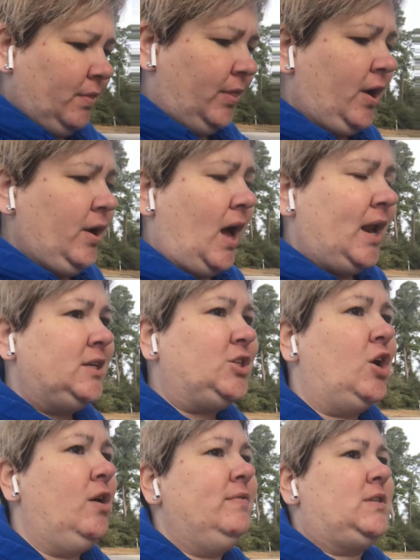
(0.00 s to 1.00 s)
they're not a
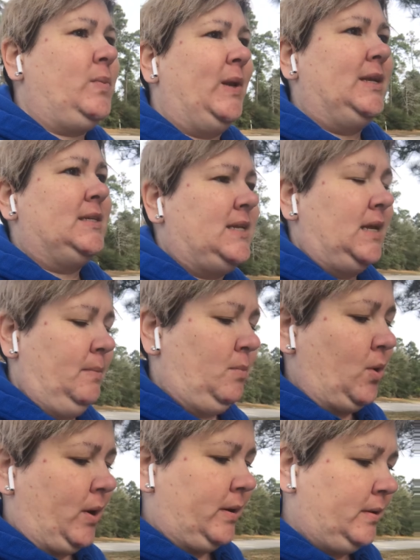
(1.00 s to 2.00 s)
Jehovah's Witness
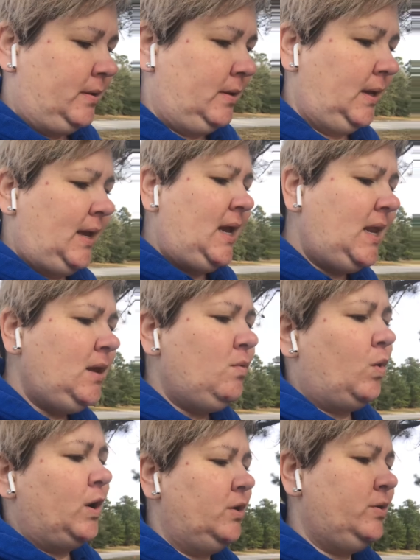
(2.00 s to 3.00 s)
anymore,
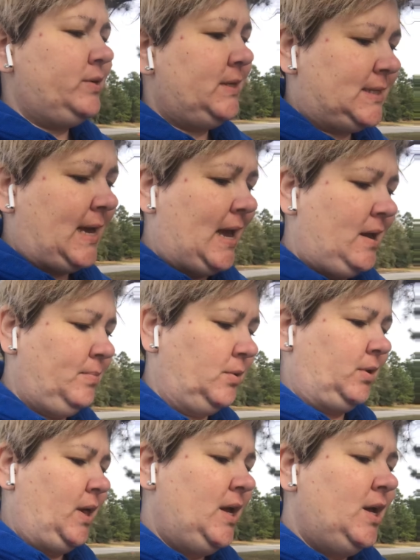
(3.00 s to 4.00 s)
anyone who is
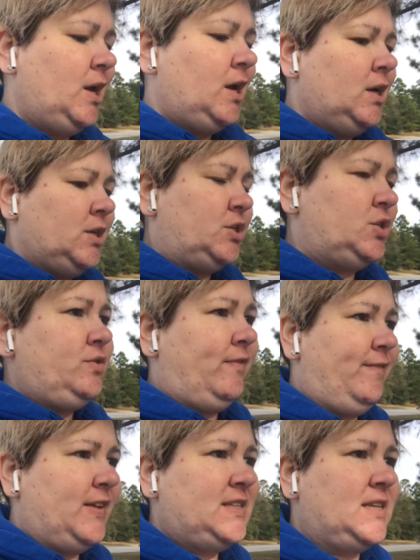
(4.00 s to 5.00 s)
able to
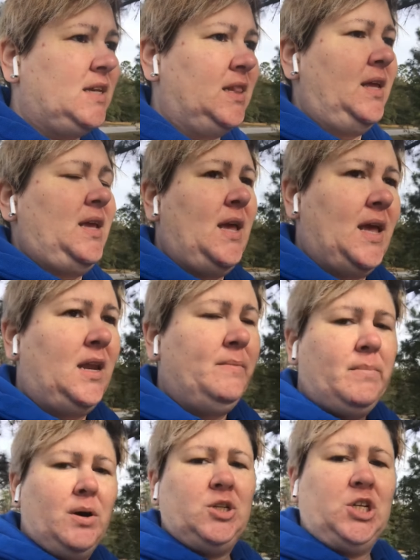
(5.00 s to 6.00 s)
physically and
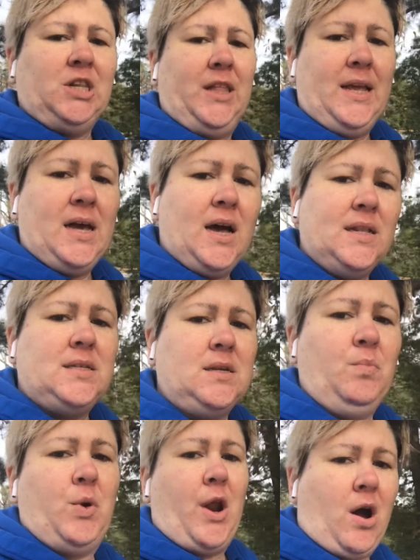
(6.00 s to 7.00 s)
emotionally cut
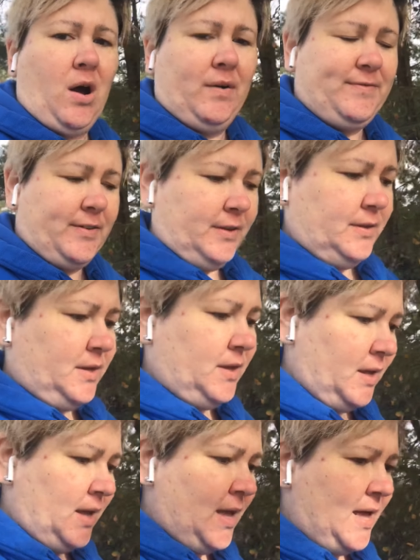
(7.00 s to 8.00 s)
someone off
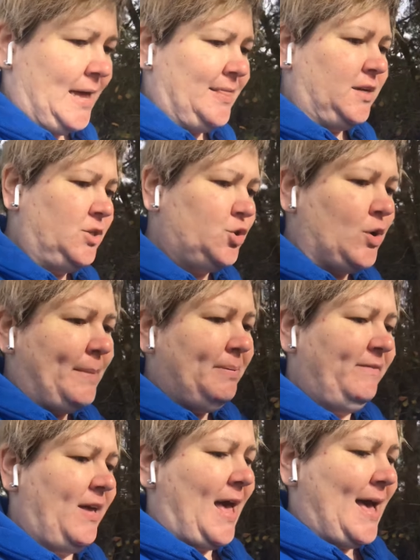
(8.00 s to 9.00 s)
at the drop
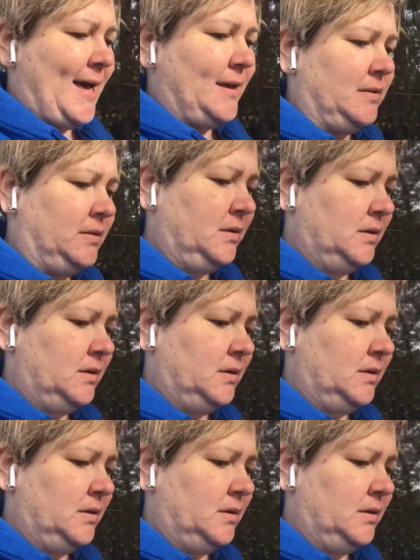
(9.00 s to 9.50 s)
of a hat,